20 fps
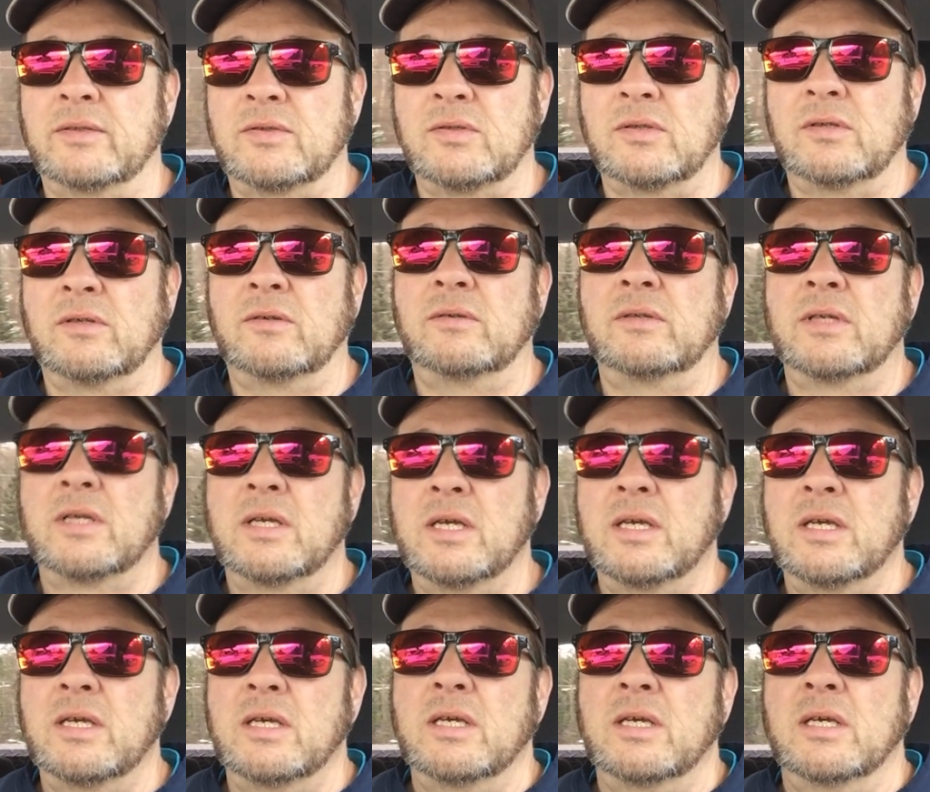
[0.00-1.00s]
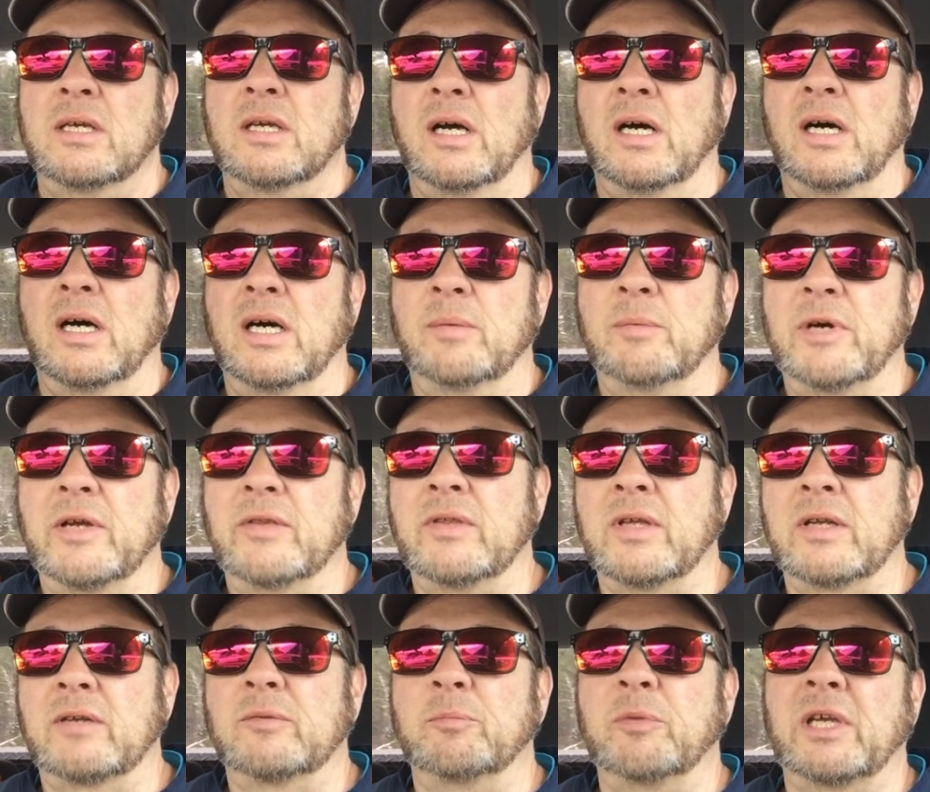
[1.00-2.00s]
So I
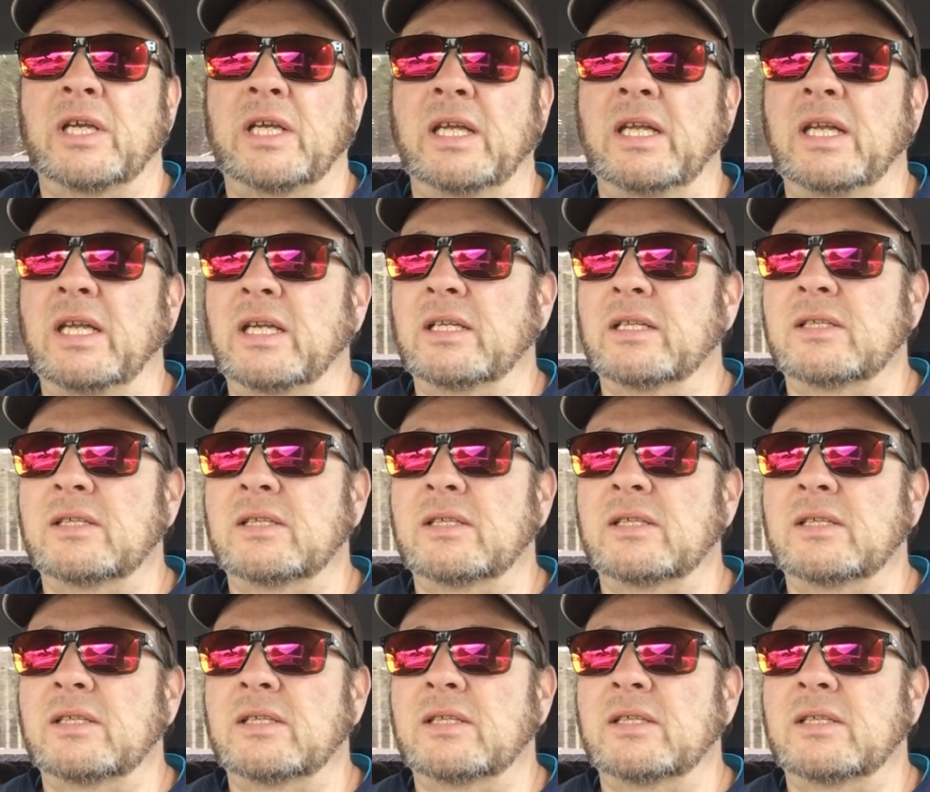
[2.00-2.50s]
think the beginning